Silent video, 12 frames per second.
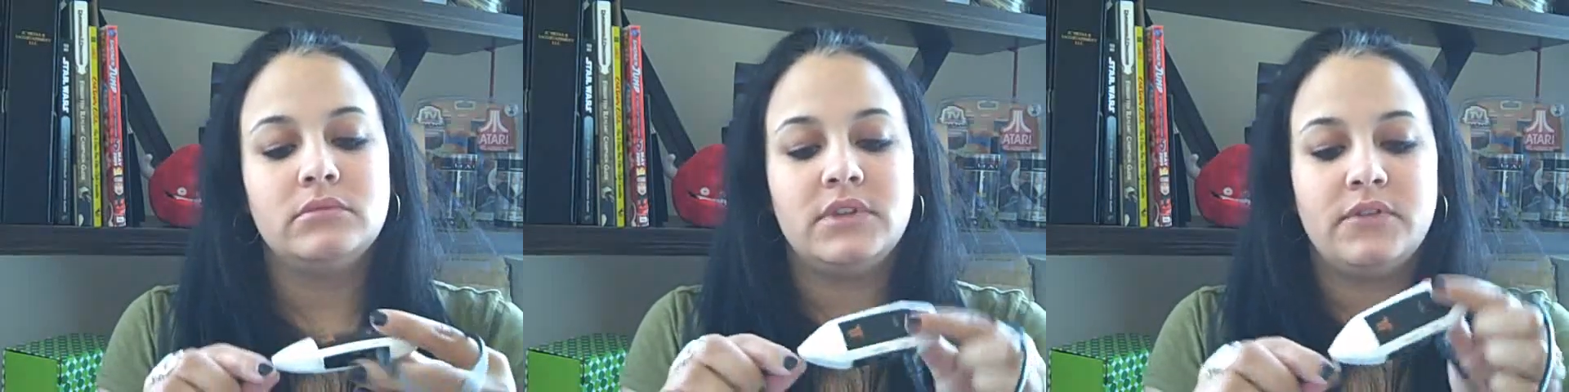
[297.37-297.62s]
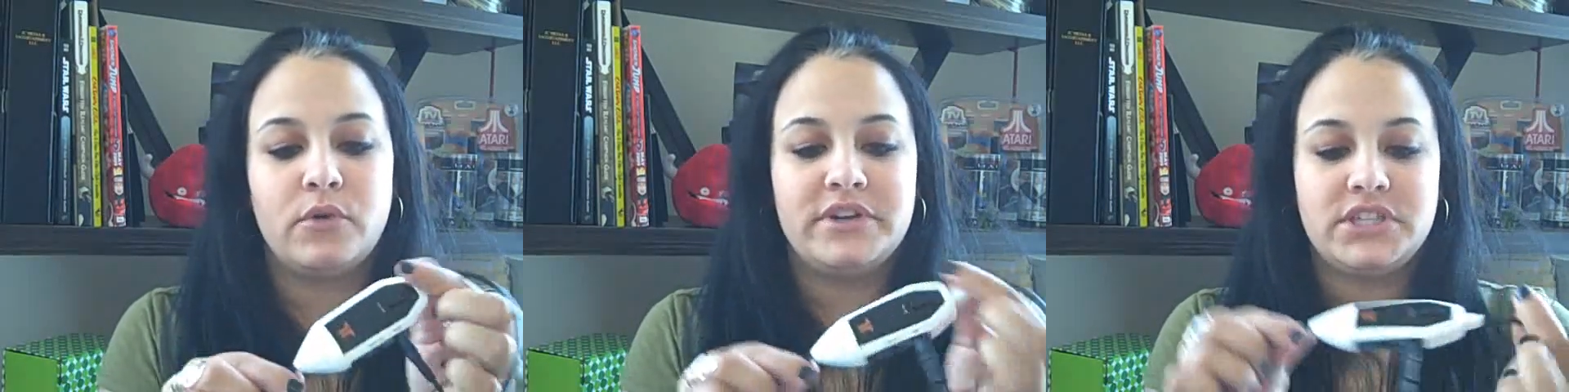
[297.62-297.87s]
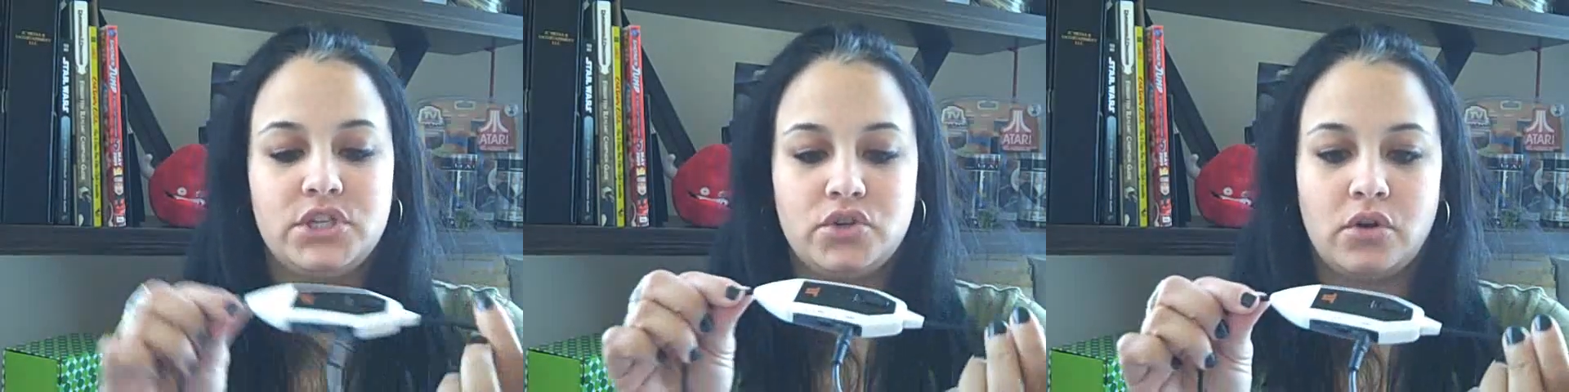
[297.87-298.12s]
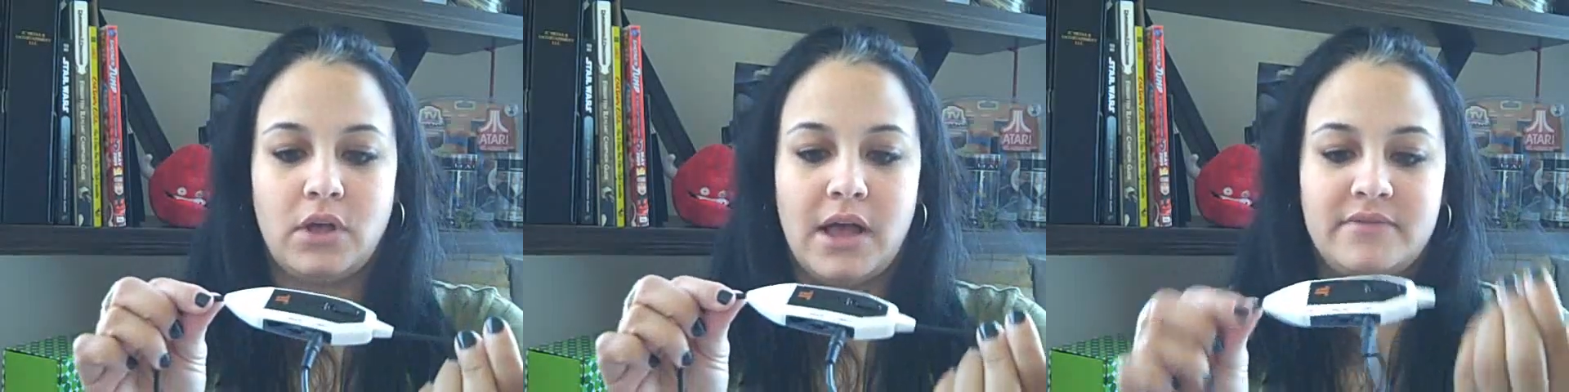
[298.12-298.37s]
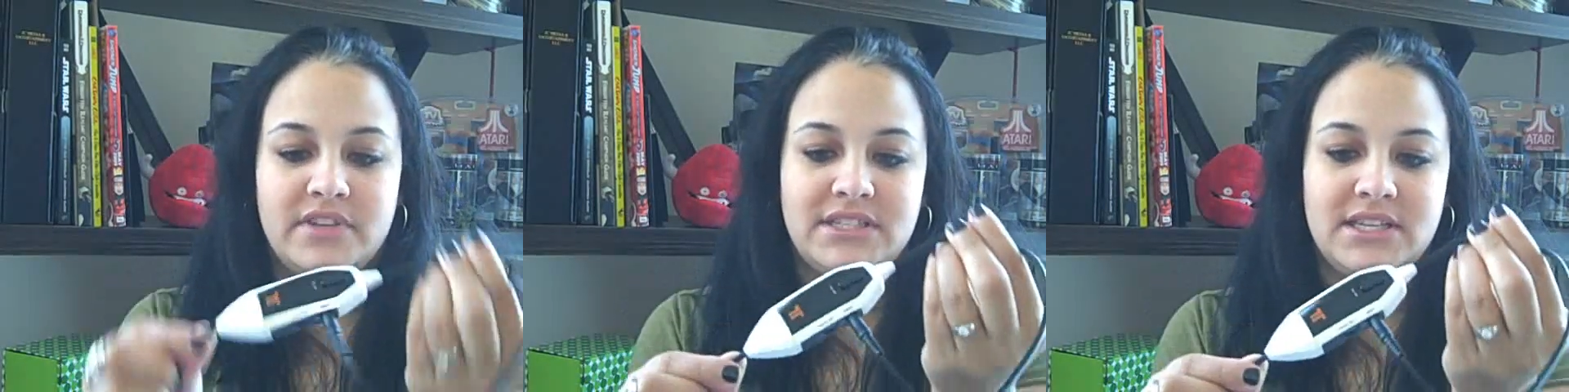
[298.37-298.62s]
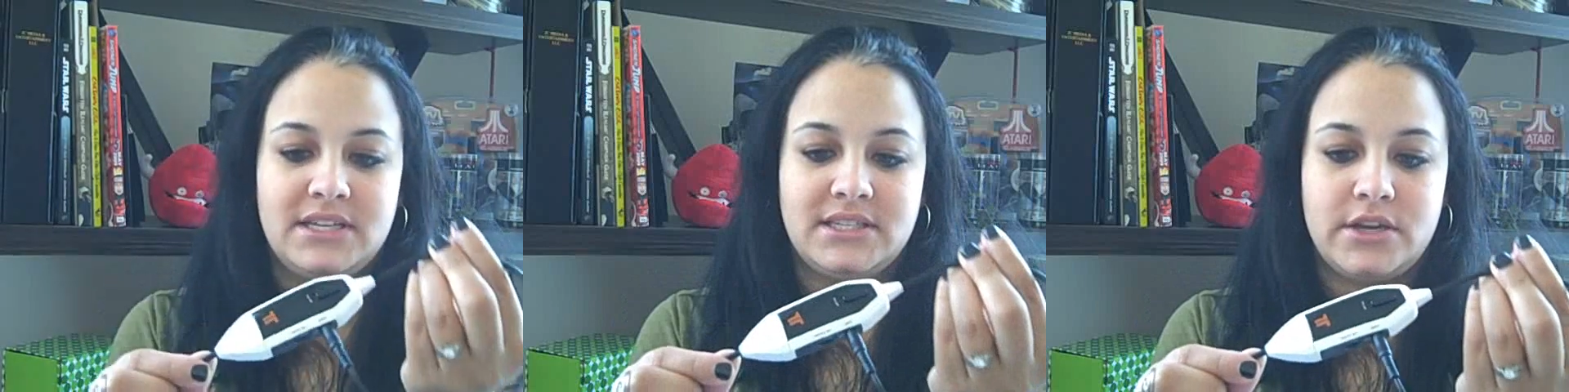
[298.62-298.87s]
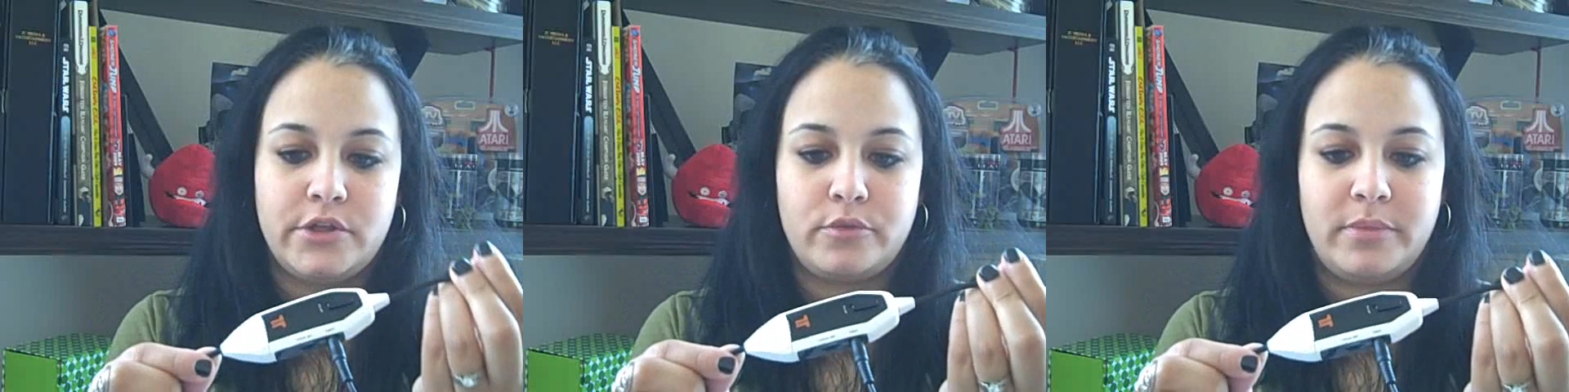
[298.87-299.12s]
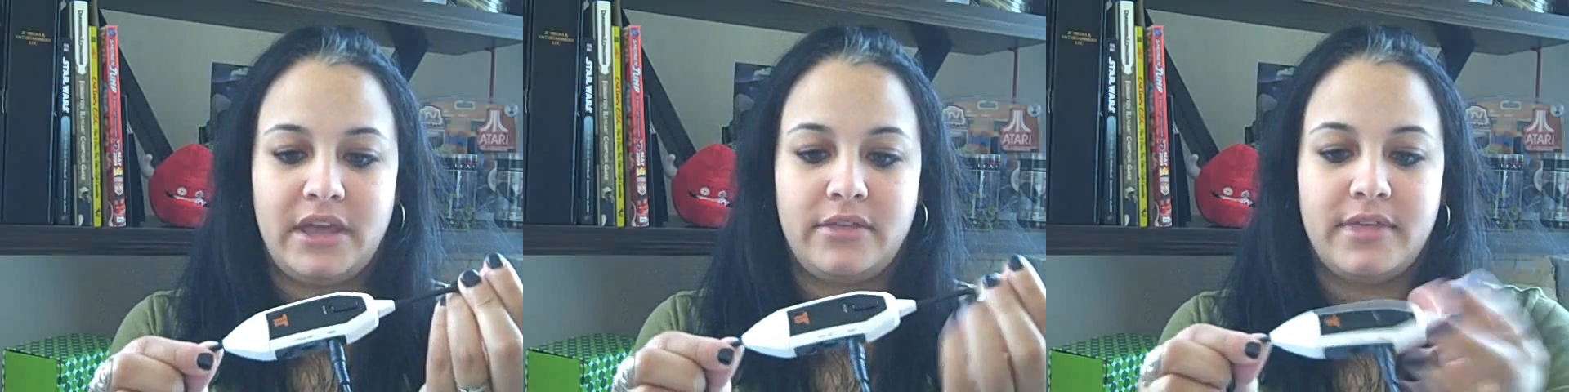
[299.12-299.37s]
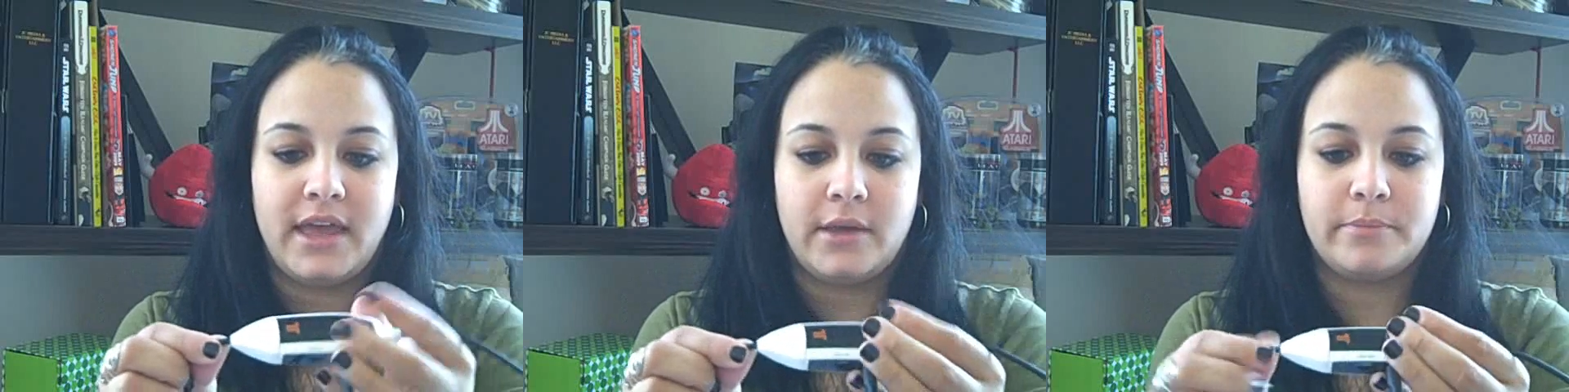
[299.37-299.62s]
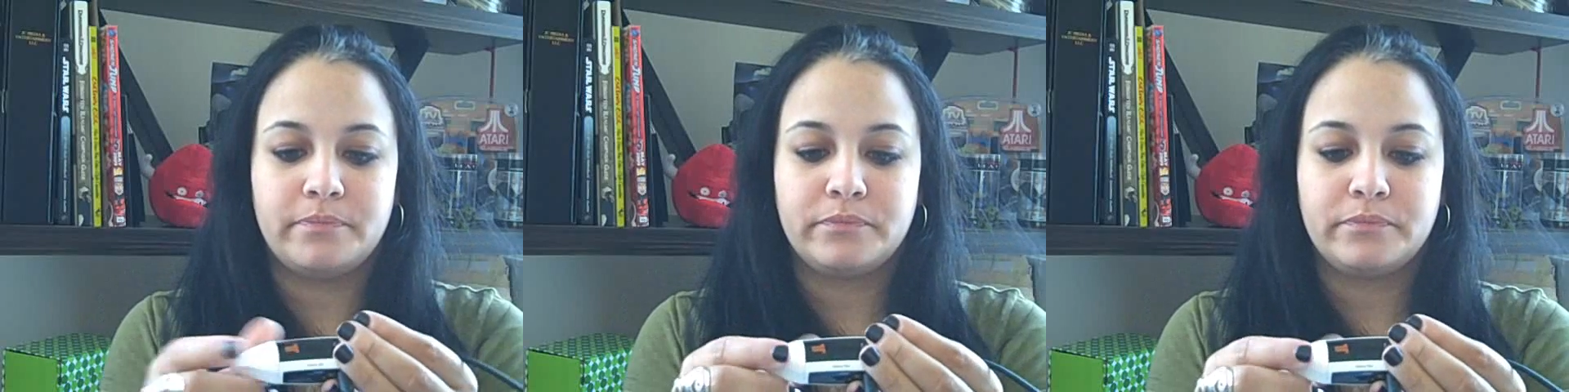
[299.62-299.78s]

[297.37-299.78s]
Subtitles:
The voice control obviously is another big thing.